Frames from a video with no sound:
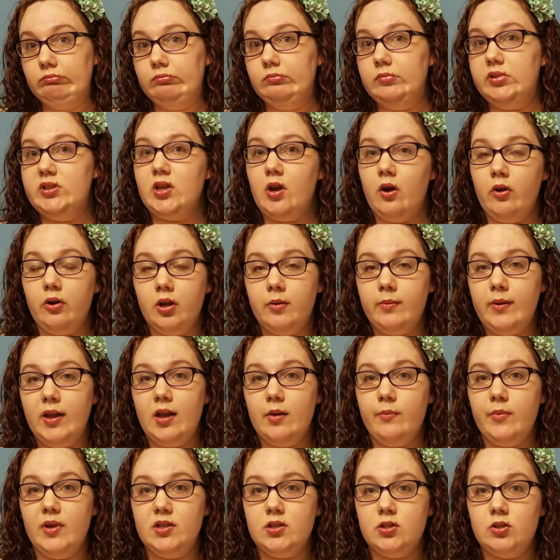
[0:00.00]
So it could be
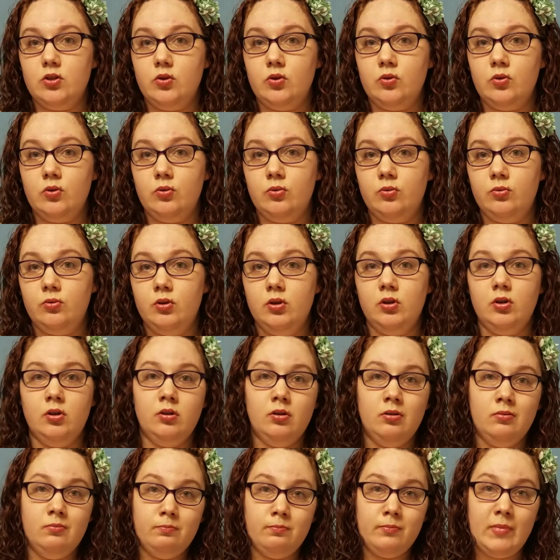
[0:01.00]
coming soon,
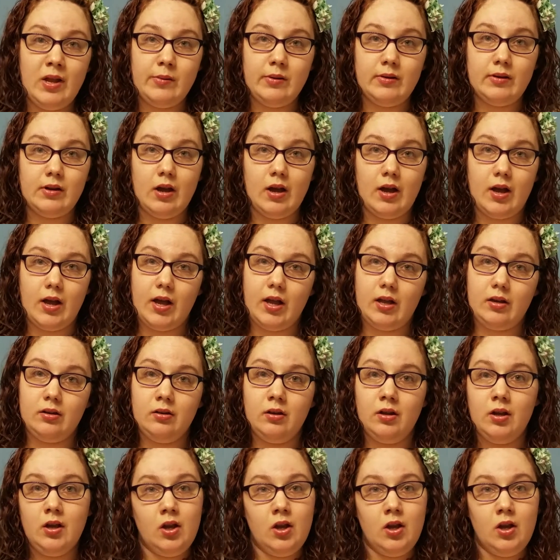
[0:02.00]
maybe not.